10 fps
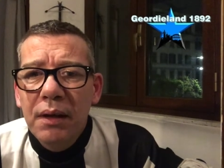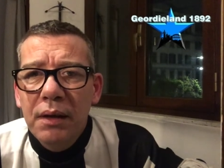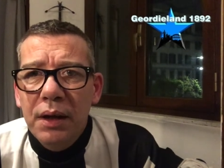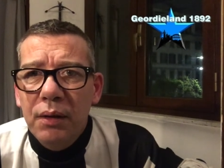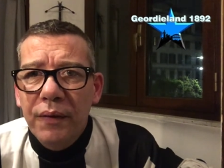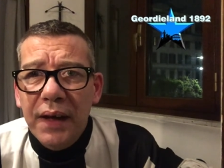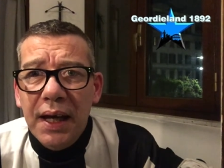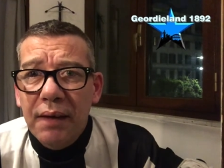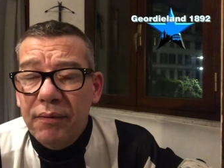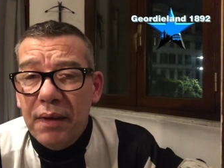you know
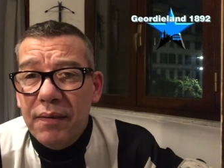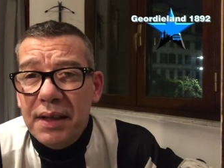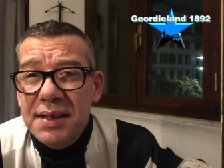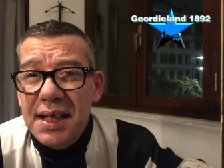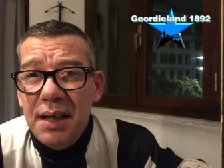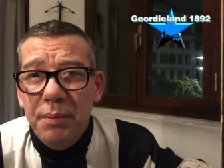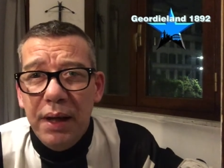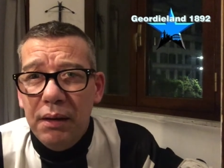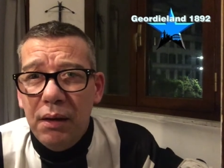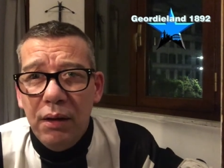the team
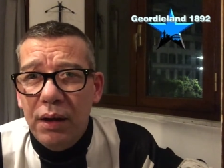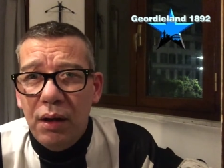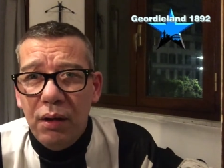in